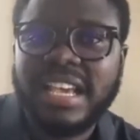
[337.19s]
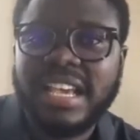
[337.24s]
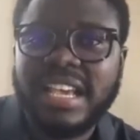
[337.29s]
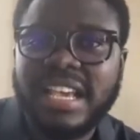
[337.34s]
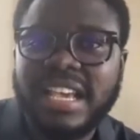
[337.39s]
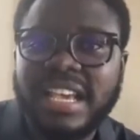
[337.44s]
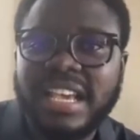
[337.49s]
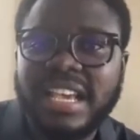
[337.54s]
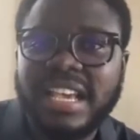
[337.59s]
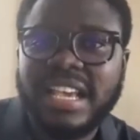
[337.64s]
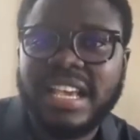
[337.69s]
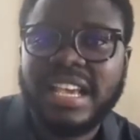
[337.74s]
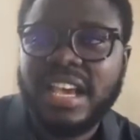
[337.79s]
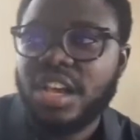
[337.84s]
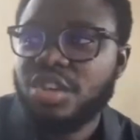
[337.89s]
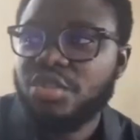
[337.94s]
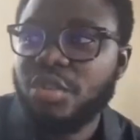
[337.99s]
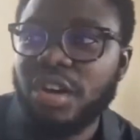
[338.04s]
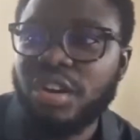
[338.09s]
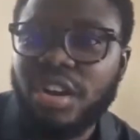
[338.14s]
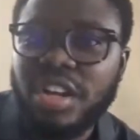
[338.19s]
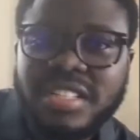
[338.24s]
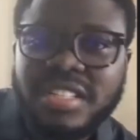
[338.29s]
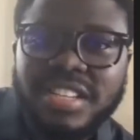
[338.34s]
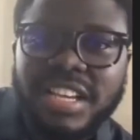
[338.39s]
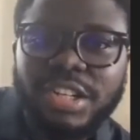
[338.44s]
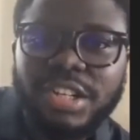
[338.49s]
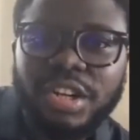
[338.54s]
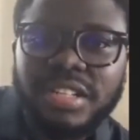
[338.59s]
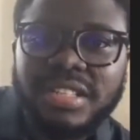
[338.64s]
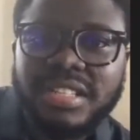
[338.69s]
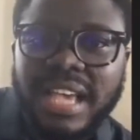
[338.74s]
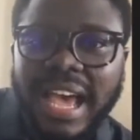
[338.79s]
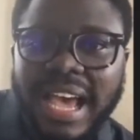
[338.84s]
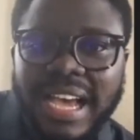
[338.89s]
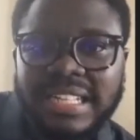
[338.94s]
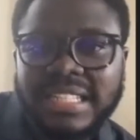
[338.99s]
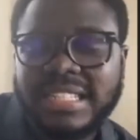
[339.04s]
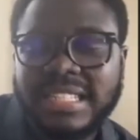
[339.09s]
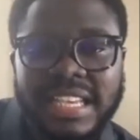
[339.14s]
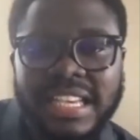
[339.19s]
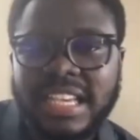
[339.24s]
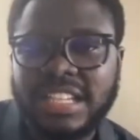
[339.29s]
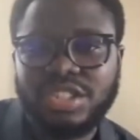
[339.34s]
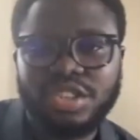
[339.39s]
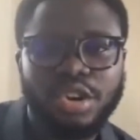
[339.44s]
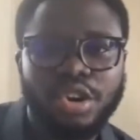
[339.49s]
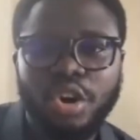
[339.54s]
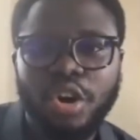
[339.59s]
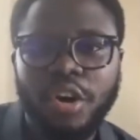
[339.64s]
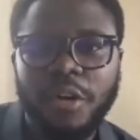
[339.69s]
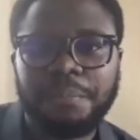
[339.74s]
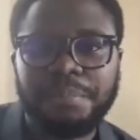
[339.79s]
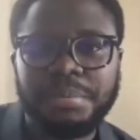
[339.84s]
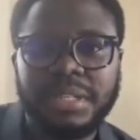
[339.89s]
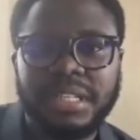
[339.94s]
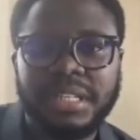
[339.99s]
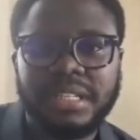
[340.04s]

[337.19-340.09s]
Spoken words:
You're not acting against your company.